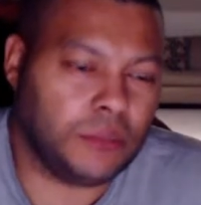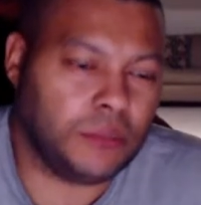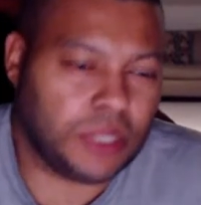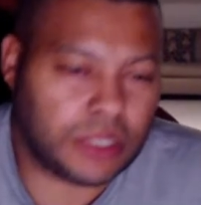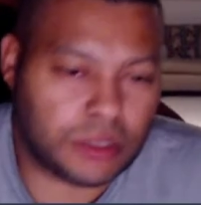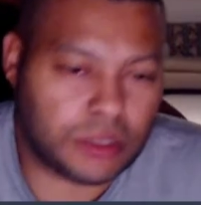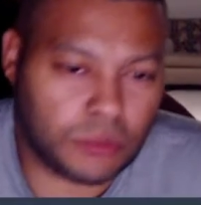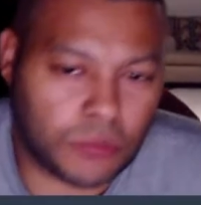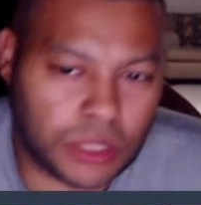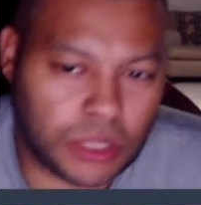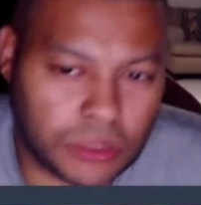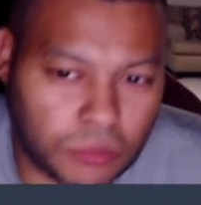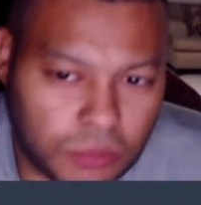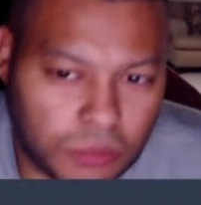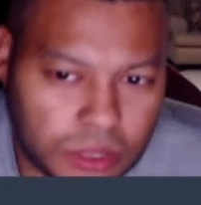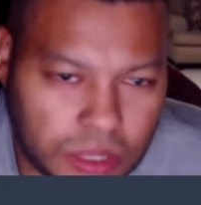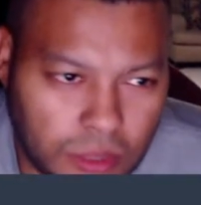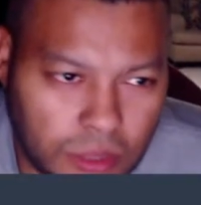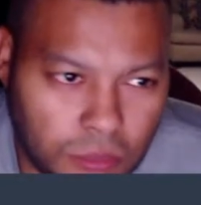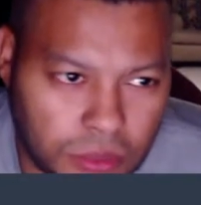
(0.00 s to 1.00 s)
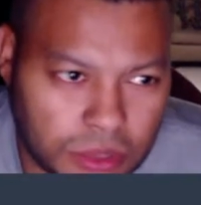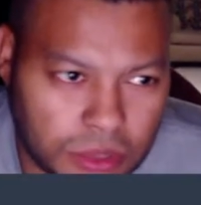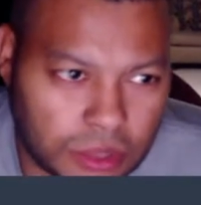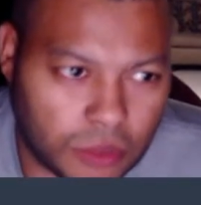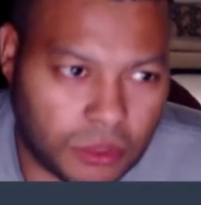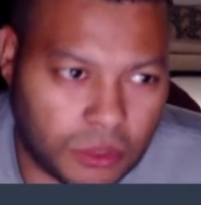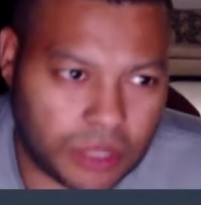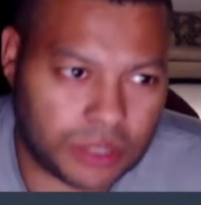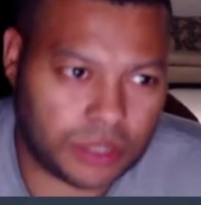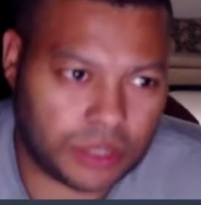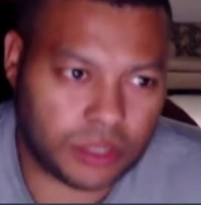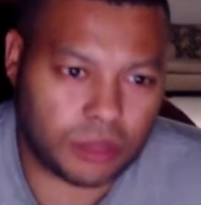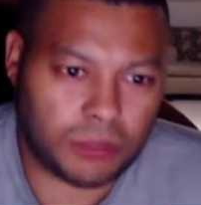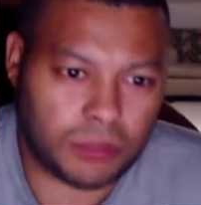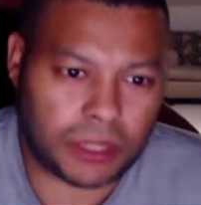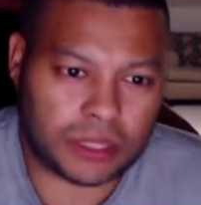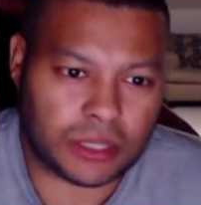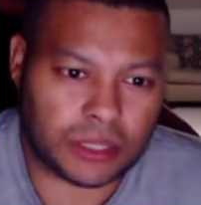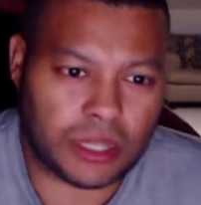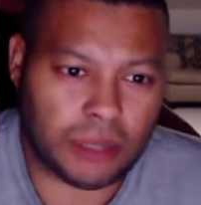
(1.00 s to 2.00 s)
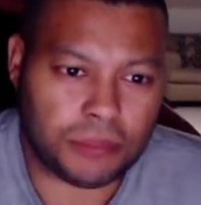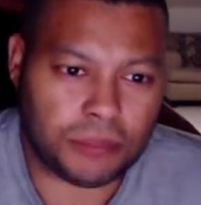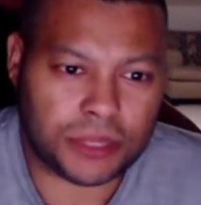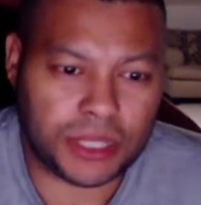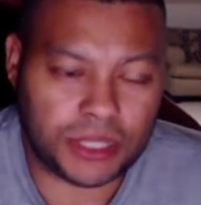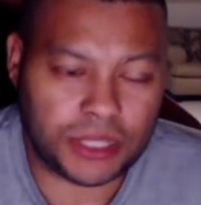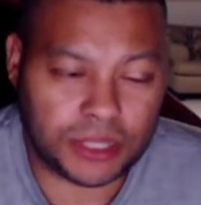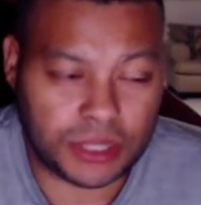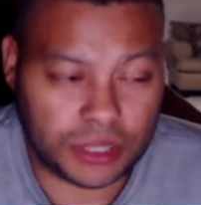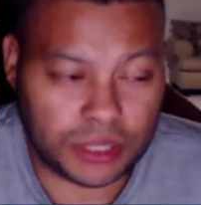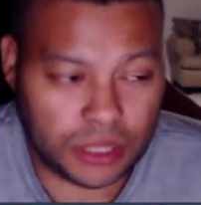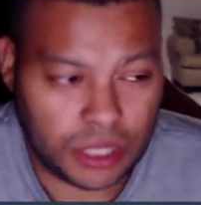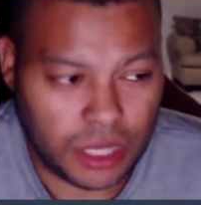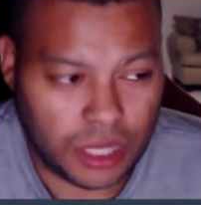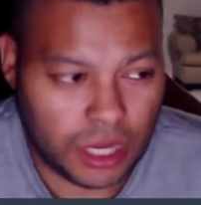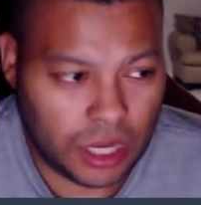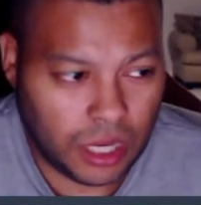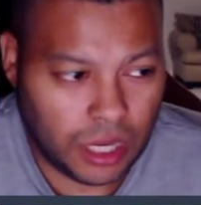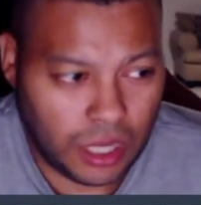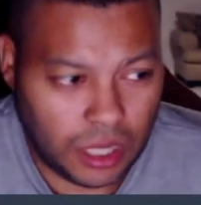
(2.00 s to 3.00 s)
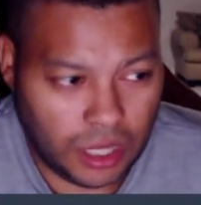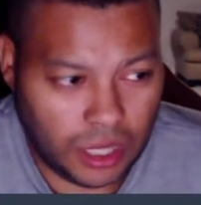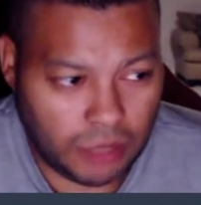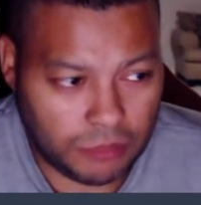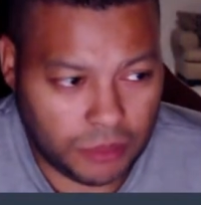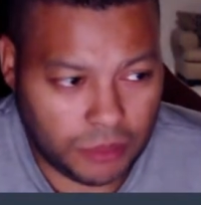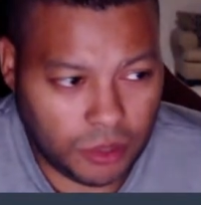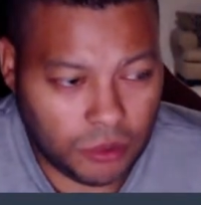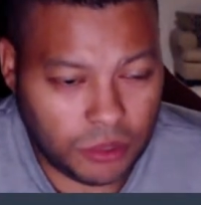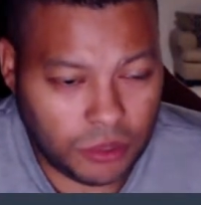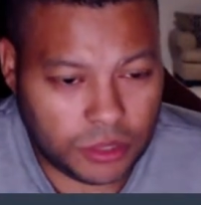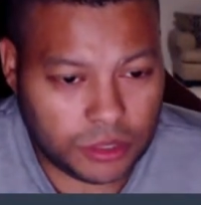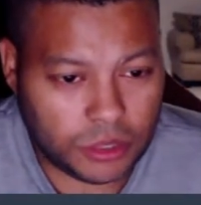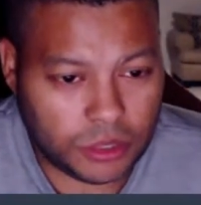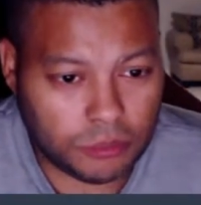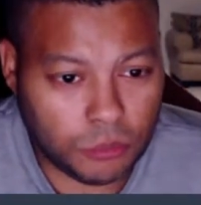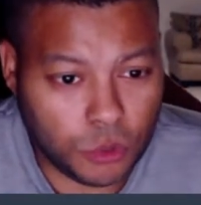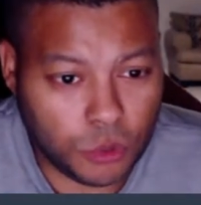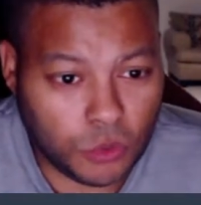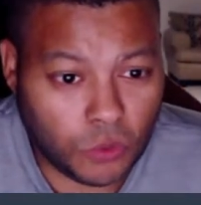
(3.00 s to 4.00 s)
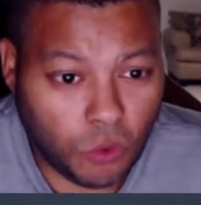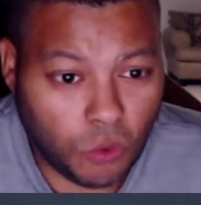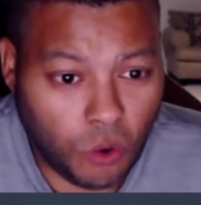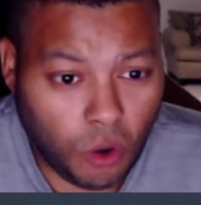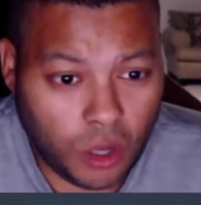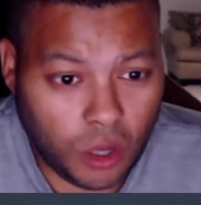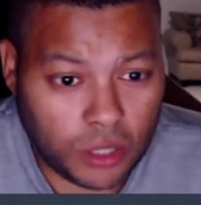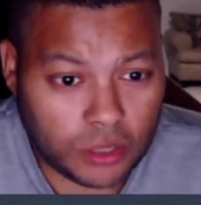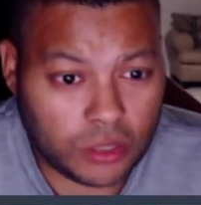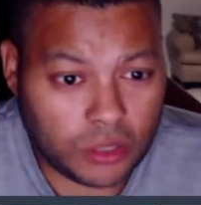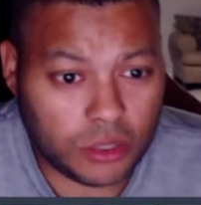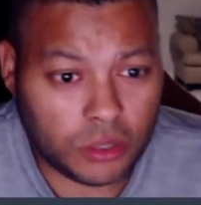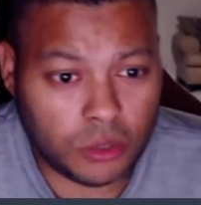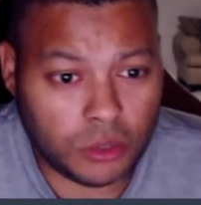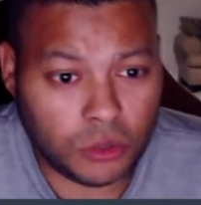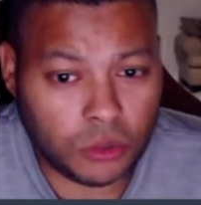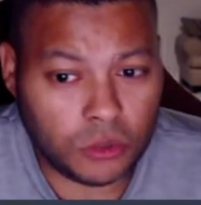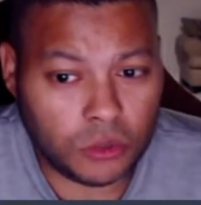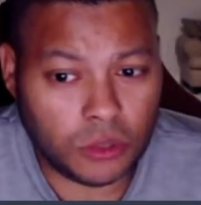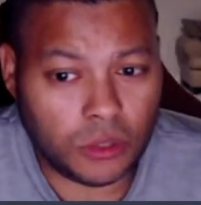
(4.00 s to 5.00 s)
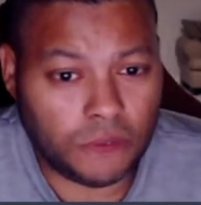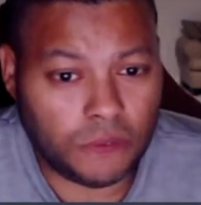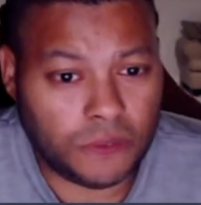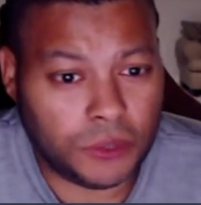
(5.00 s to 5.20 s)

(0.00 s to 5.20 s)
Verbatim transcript: Once once we're done with the questions about the competition, I'm going to move on to the